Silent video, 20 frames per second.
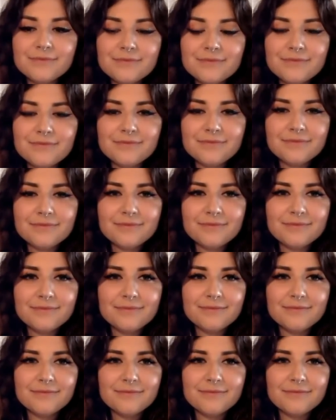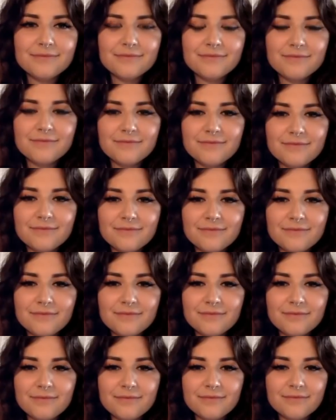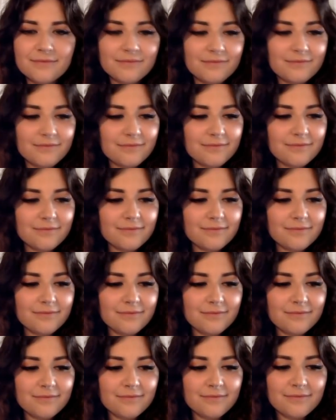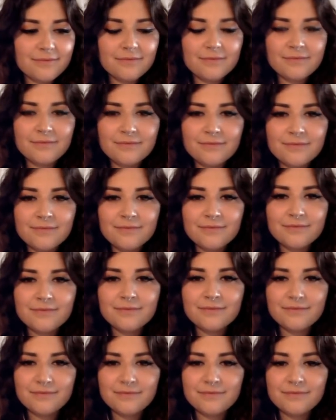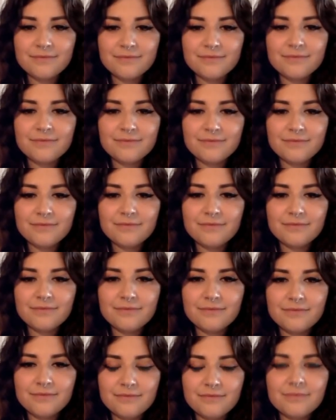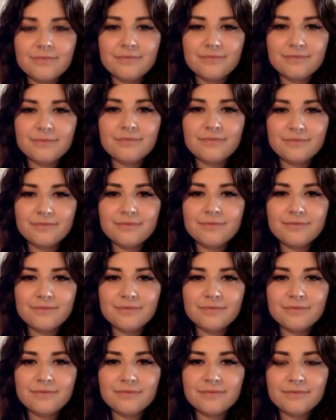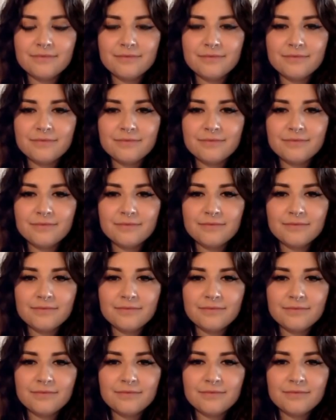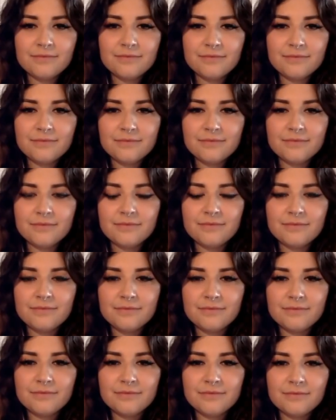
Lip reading: (not speaking)